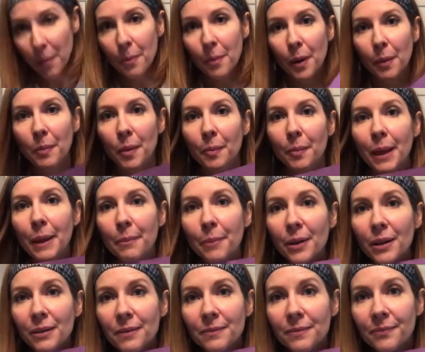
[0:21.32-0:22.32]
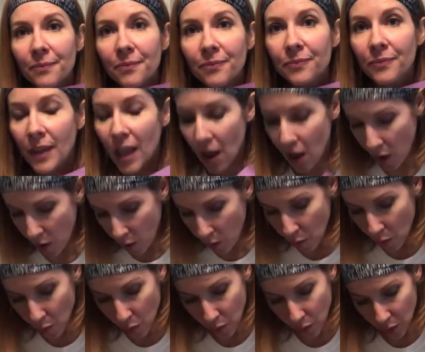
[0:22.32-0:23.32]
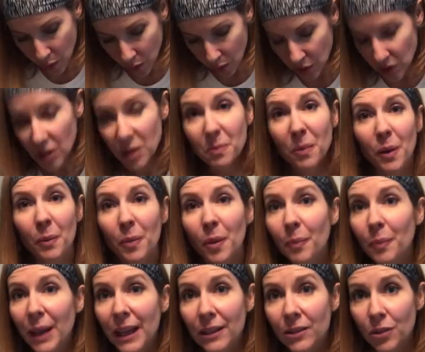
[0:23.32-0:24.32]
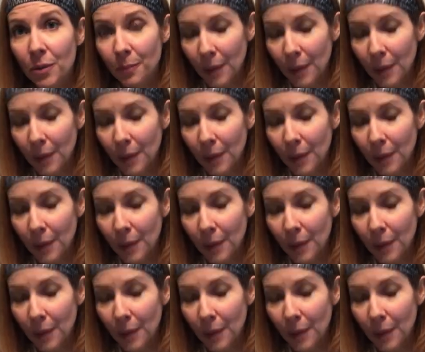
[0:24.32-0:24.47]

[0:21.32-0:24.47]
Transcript: purple paper or just purple paint or